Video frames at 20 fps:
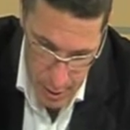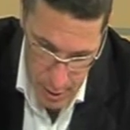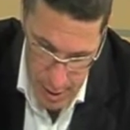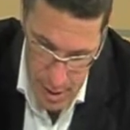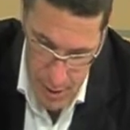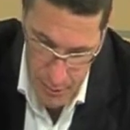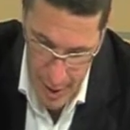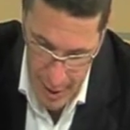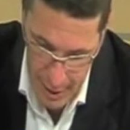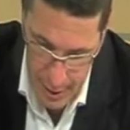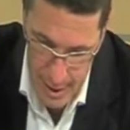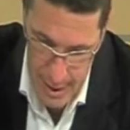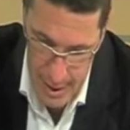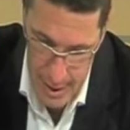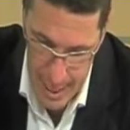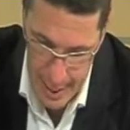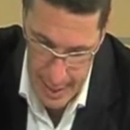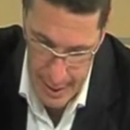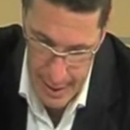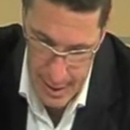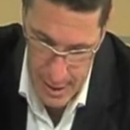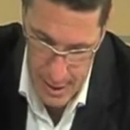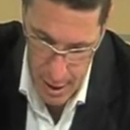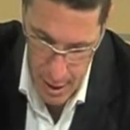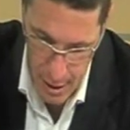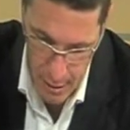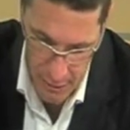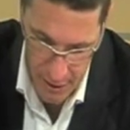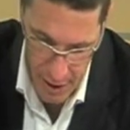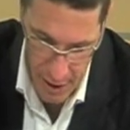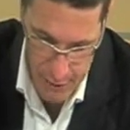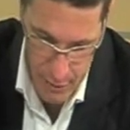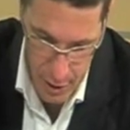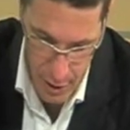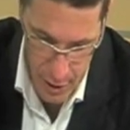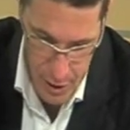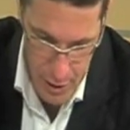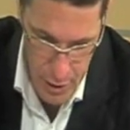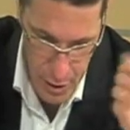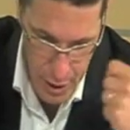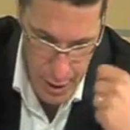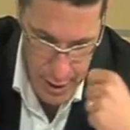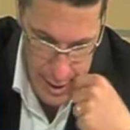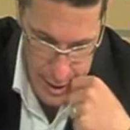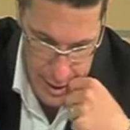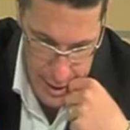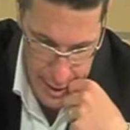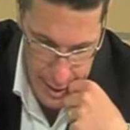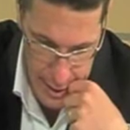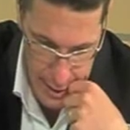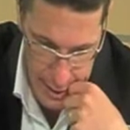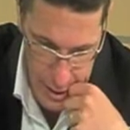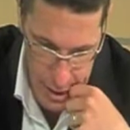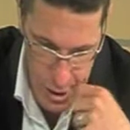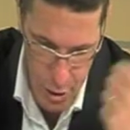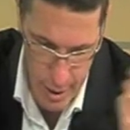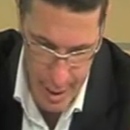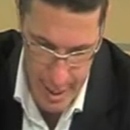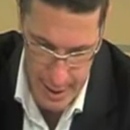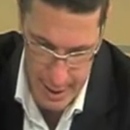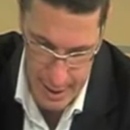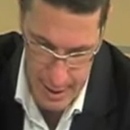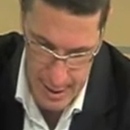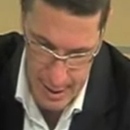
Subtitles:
look, its value today is $5.36. It's trading at